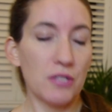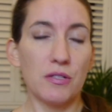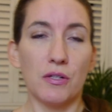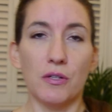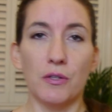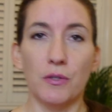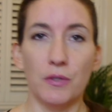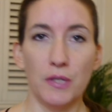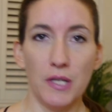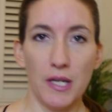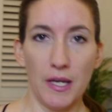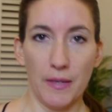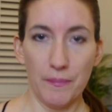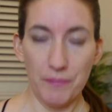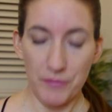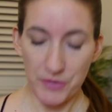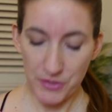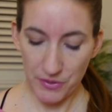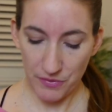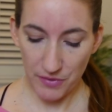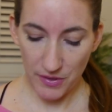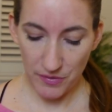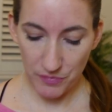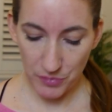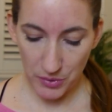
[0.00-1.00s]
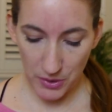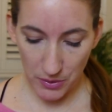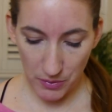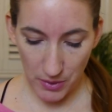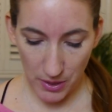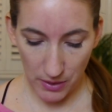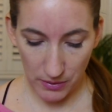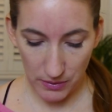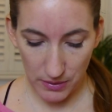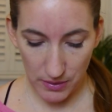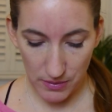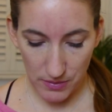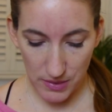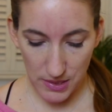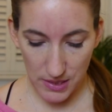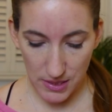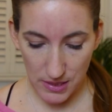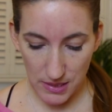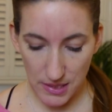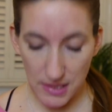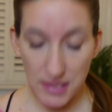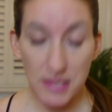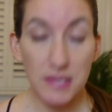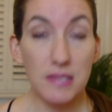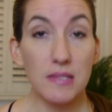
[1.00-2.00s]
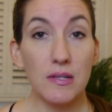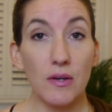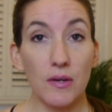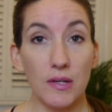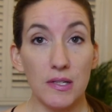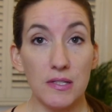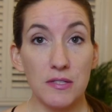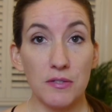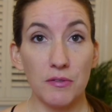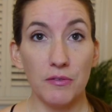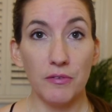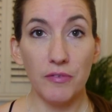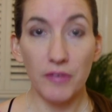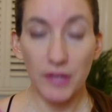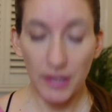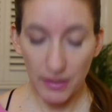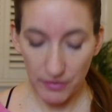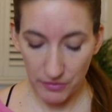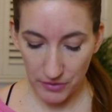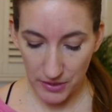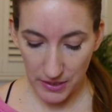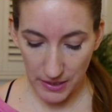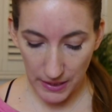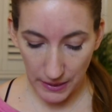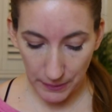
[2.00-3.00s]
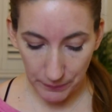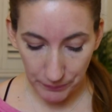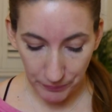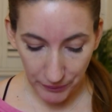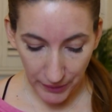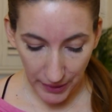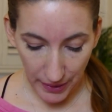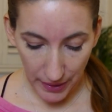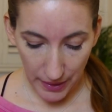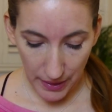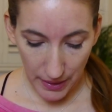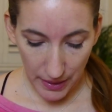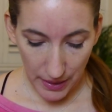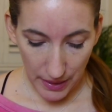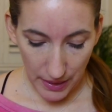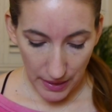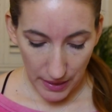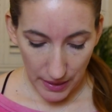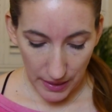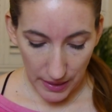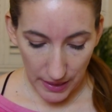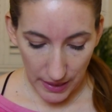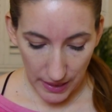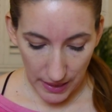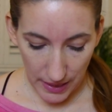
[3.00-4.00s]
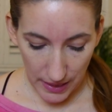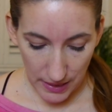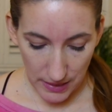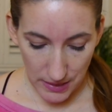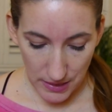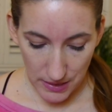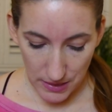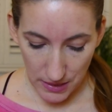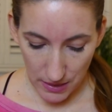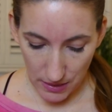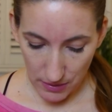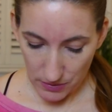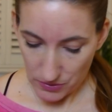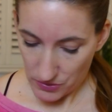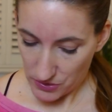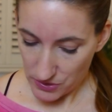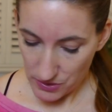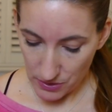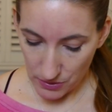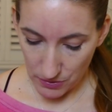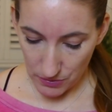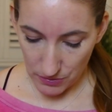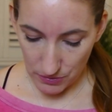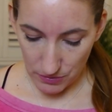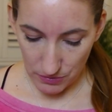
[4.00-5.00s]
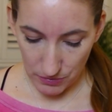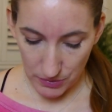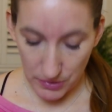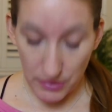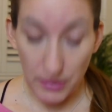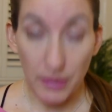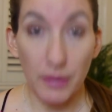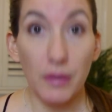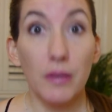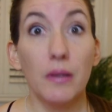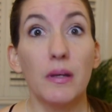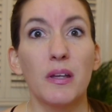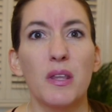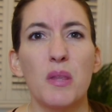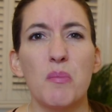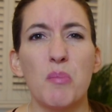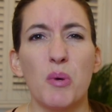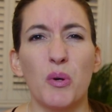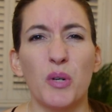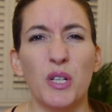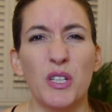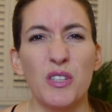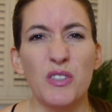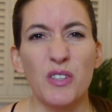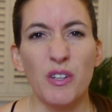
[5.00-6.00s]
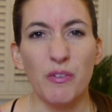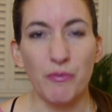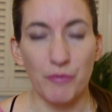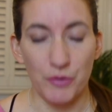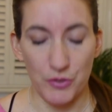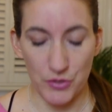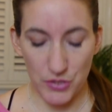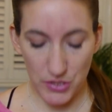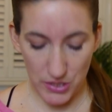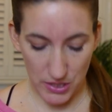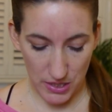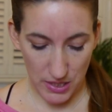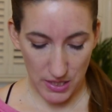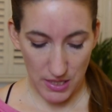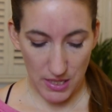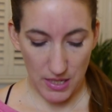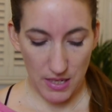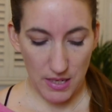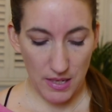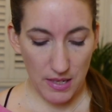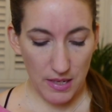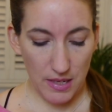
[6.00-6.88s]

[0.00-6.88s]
So yeah, it survived pretty well. It is a decent size, so it fit everything. And yeah, I'll start with the boring stuff first.